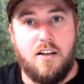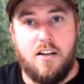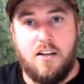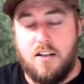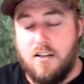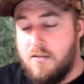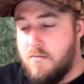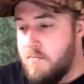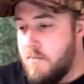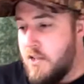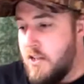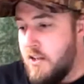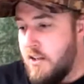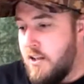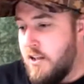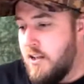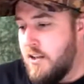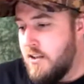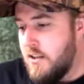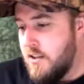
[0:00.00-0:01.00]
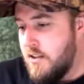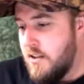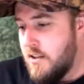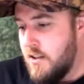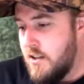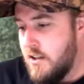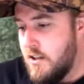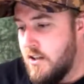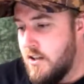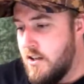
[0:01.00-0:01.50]

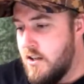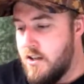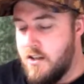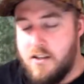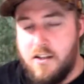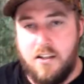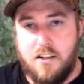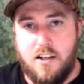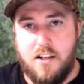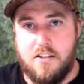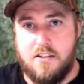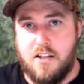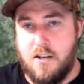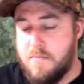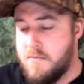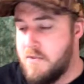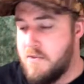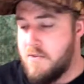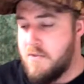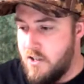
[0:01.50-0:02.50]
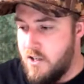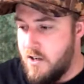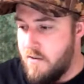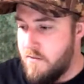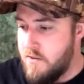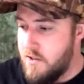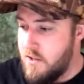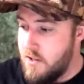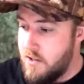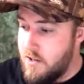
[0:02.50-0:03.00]
I think that's absolutely
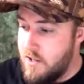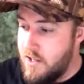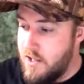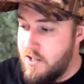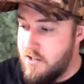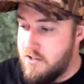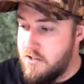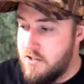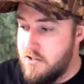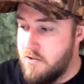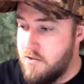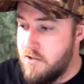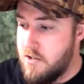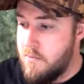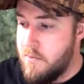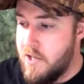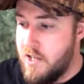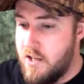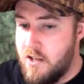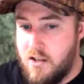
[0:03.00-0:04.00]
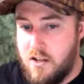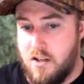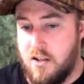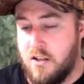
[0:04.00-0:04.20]
everything I needed to talk about.